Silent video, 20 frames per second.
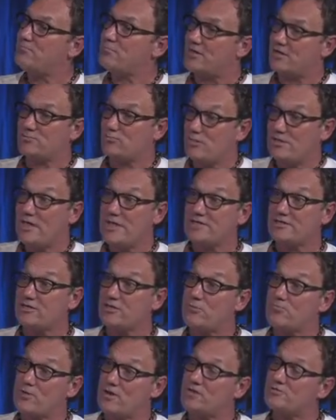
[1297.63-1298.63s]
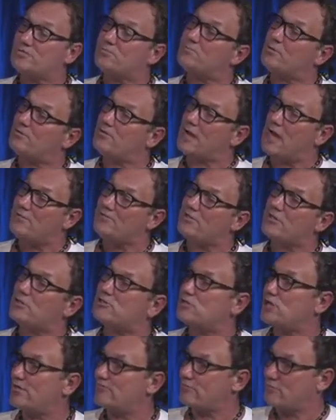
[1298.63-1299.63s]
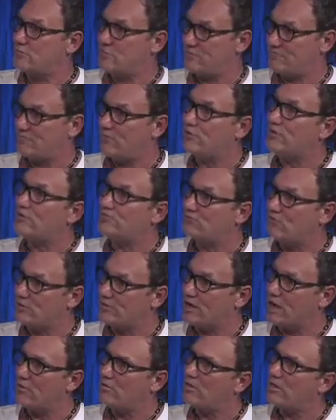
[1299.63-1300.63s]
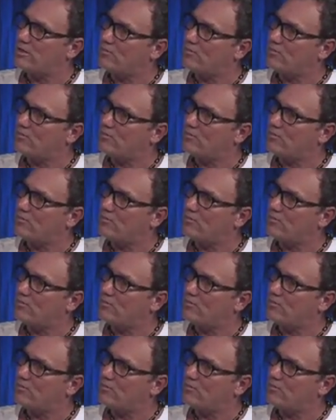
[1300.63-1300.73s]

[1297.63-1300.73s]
because we like the independency, but I think it should have a little bit of funding for it now.